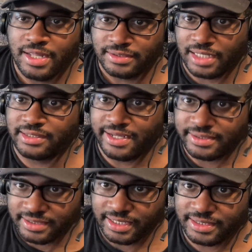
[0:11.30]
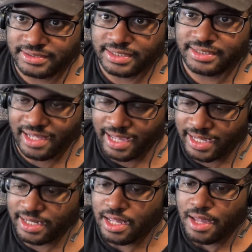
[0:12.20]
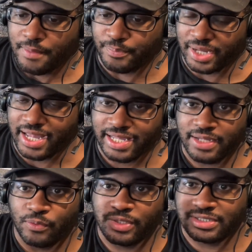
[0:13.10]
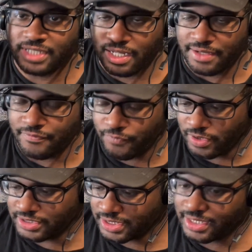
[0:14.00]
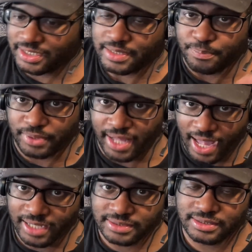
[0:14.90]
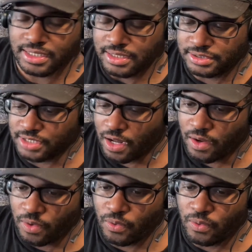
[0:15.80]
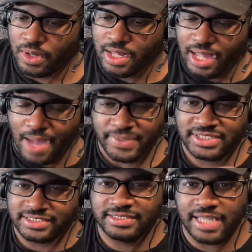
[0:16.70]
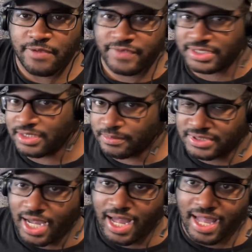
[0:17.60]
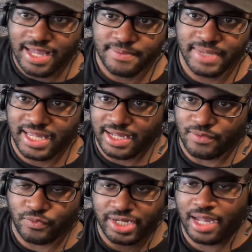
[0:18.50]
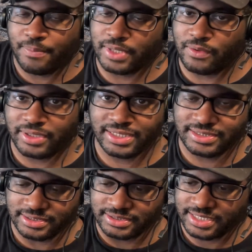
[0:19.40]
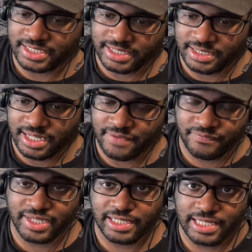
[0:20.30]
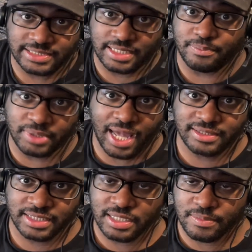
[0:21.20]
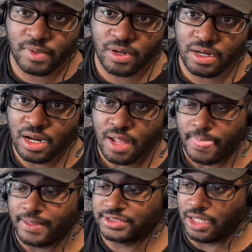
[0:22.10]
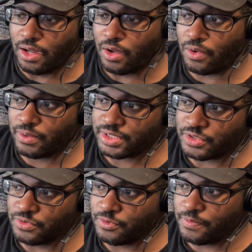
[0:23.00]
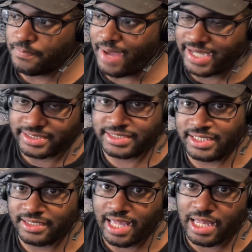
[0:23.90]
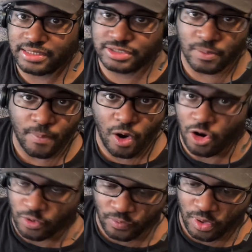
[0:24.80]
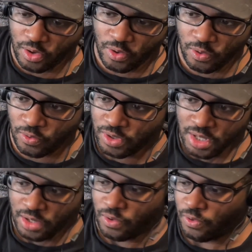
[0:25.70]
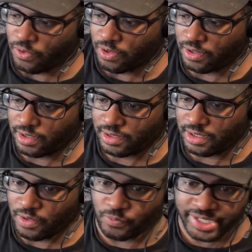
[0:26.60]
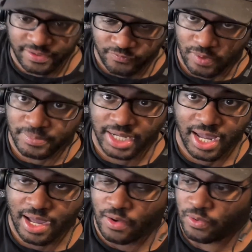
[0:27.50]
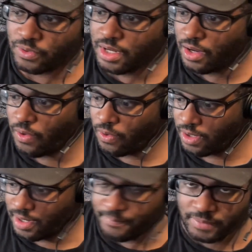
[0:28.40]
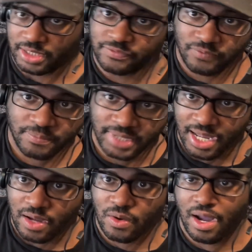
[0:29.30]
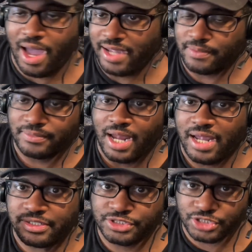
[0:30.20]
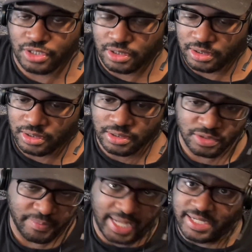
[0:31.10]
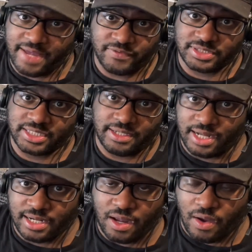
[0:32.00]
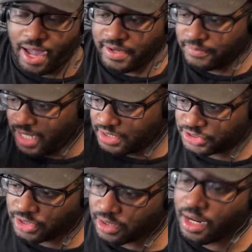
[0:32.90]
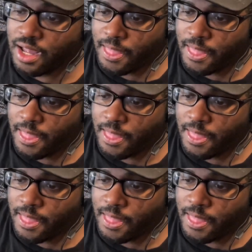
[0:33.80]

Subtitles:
that they did today, but it was unfortunately blocked. So I'm gonna just give it some time and re-upload it to see if it isn't blocked anymore. So you might see that tomorrow or a week from now or a month from now. I am not sure. You may never see it at all. I am not sure.